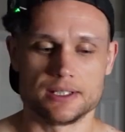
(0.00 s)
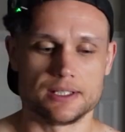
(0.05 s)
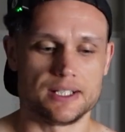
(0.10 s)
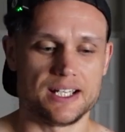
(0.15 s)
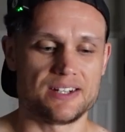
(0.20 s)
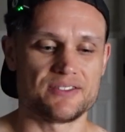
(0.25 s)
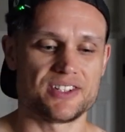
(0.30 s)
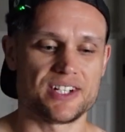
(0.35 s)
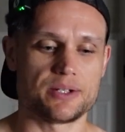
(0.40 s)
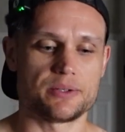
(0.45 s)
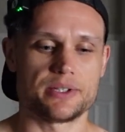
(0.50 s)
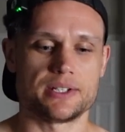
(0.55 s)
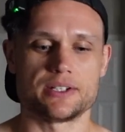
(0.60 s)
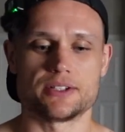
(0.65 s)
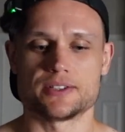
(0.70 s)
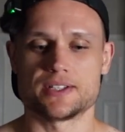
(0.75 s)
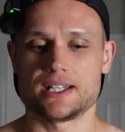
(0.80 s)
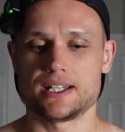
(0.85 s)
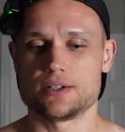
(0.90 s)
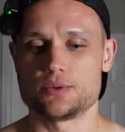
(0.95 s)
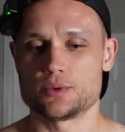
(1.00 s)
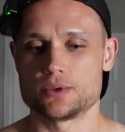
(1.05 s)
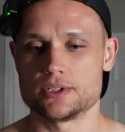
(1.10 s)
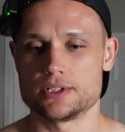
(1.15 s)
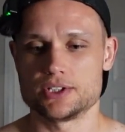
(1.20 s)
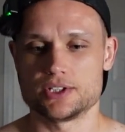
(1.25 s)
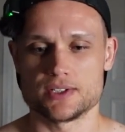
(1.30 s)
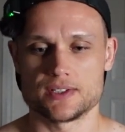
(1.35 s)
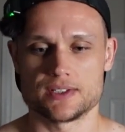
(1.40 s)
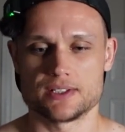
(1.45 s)
Every now and then I'll take
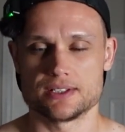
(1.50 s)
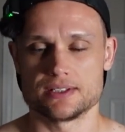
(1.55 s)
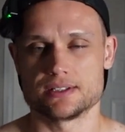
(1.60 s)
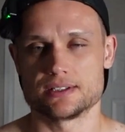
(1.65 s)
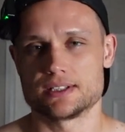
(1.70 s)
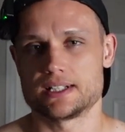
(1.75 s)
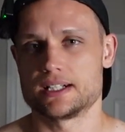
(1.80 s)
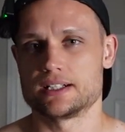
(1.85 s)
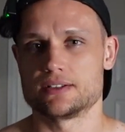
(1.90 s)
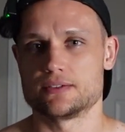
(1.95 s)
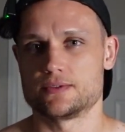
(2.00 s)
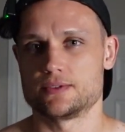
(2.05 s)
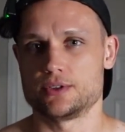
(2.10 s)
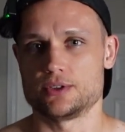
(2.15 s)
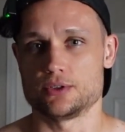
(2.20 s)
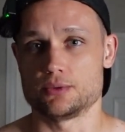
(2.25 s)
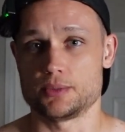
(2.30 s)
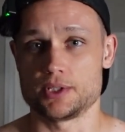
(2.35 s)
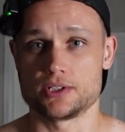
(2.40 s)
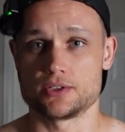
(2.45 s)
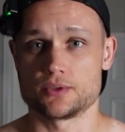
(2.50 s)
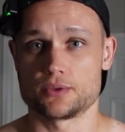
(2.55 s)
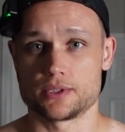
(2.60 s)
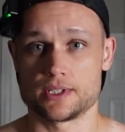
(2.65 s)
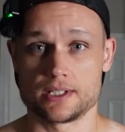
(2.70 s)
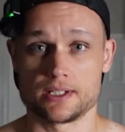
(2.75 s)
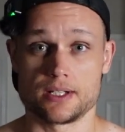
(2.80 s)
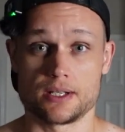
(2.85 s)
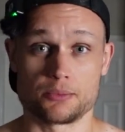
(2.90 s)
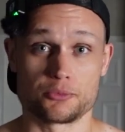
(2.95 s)
one just to kind of, make sure
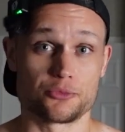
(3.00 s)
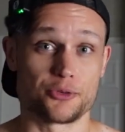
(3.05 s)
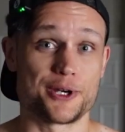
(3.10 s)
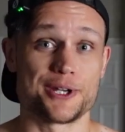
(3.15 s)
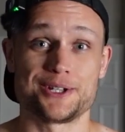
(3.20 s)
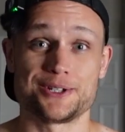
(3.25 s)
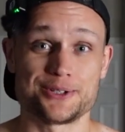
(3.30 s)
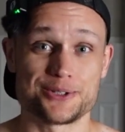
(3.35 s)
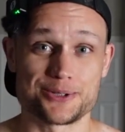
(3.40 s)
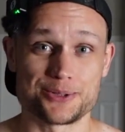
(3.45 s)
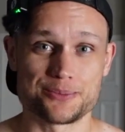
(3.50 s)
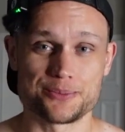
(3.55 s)
that I'm regular.